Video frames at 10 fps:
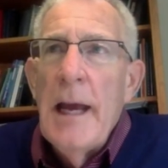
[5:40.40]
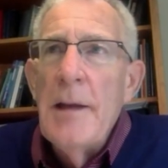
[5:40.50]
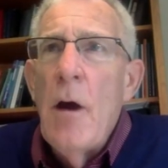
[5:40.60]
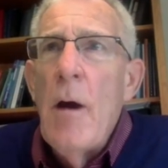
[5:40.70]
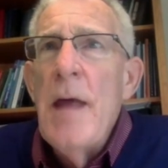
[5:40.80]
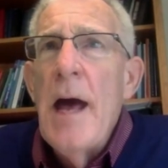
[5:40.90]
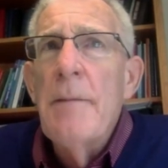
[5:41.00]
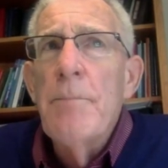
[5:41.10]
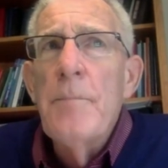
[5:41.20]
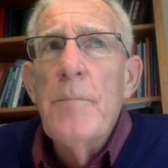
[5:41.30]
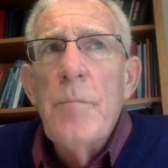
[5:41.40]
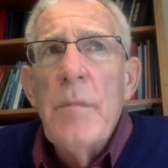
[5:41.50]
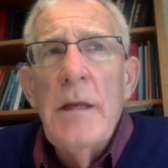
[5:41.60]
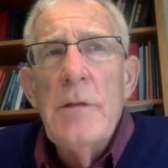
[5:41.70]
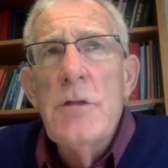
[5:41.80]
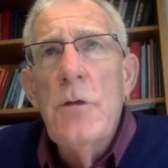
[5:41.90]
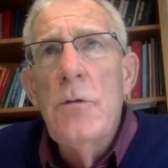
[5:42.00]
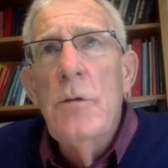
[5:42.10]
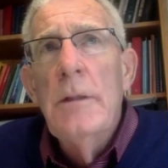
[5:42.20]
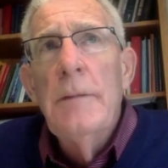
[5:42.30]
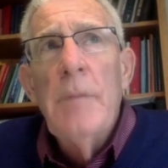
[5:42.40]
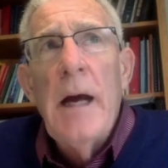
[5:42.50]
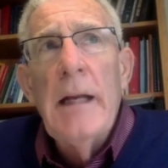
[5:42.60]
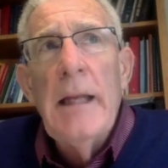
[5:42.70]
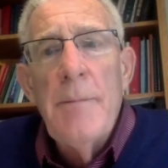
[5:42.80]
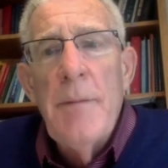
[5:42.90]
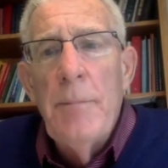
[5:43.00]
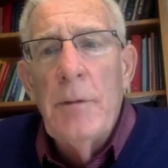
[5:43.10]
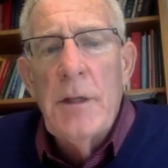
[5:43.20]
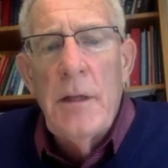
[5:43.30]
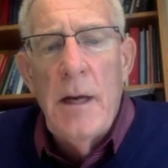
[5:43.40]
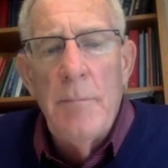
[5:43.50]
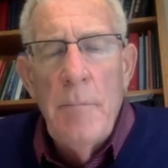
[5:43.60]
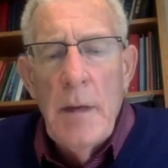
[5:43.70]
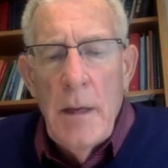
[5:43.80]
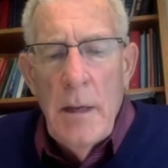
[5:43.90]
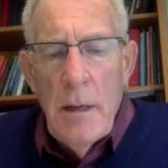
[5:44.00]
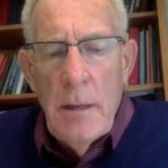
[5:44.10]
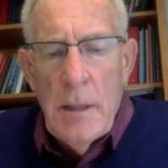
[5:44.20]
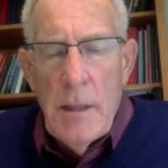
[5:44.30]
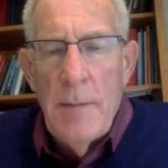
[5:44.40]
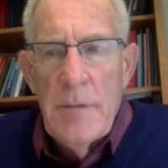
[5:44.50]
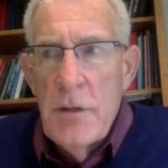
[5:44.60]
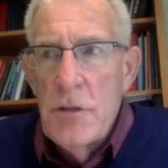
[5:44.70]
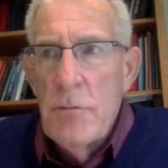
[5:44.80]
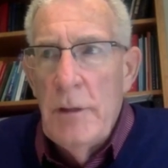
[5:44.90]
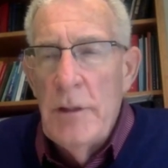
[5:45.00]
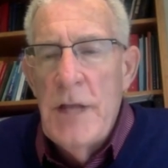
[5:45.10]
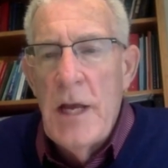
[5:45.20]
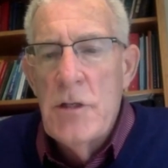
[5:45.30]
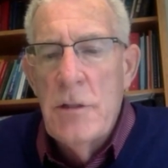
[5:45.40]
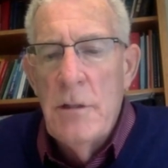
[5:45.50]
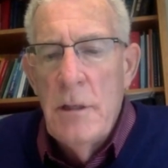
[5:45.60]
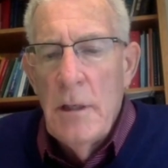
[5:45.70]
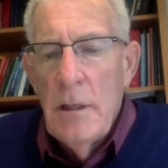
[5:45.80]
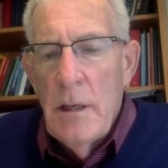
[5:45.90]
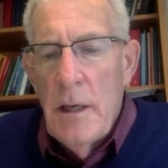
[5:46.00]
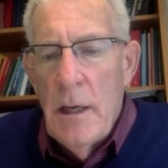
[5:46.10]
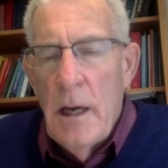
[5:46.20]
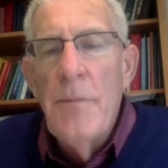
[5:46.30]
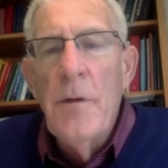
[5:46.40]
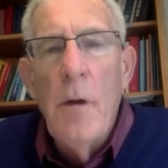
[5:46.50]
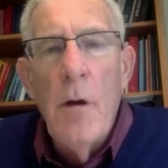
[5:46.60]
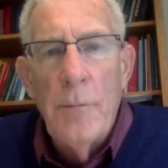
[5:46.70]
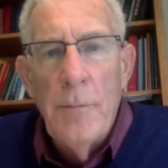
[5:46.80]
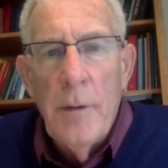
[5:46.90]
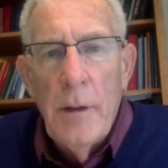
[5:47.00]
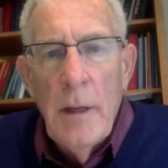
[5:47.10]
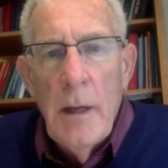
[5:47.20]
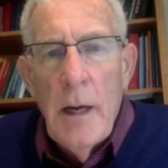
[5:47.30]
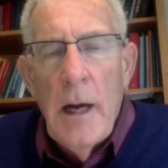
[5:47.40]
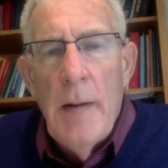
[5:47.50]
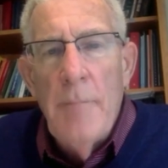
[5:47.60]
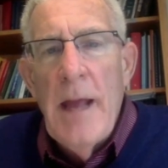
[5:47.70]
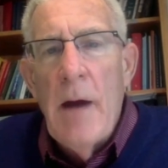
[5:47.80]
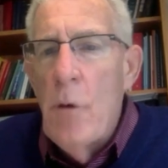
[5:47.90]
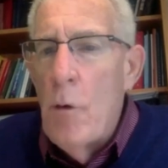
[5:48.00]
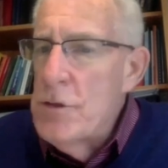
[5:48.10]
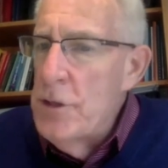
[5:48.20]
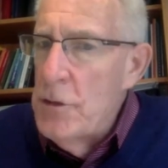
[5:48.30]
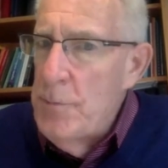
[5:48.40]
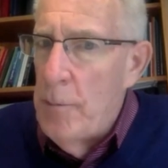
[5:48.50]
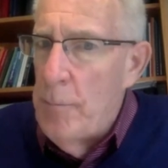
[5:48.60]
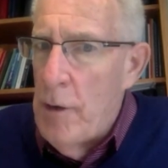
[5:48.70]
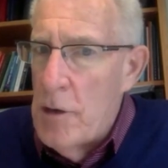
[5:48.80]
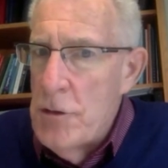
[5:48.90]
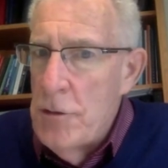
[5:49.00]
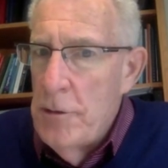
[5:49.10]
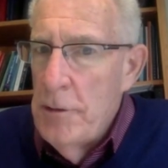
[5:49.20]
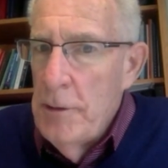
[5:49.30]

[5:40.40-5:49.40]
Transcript: yeah, no, I'm not into. I like people to come to this realization on their own. Now, of course, there's peer pressure.